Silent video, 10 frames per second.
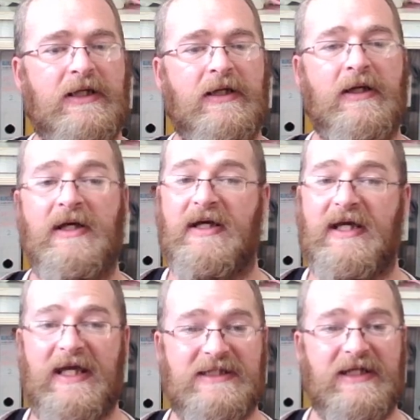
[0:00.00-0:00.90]
Easy
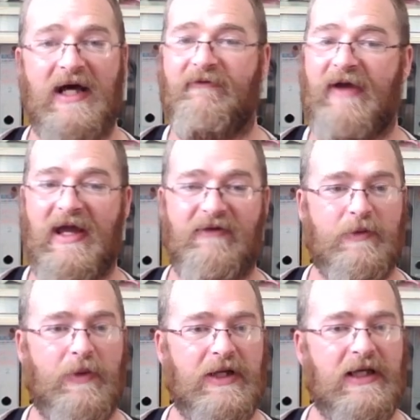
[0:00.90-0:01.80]
enough, everybody can
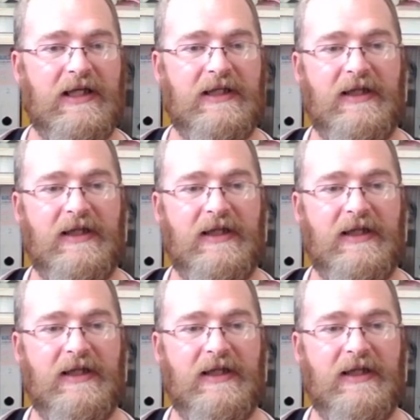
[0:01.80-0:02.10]
get that.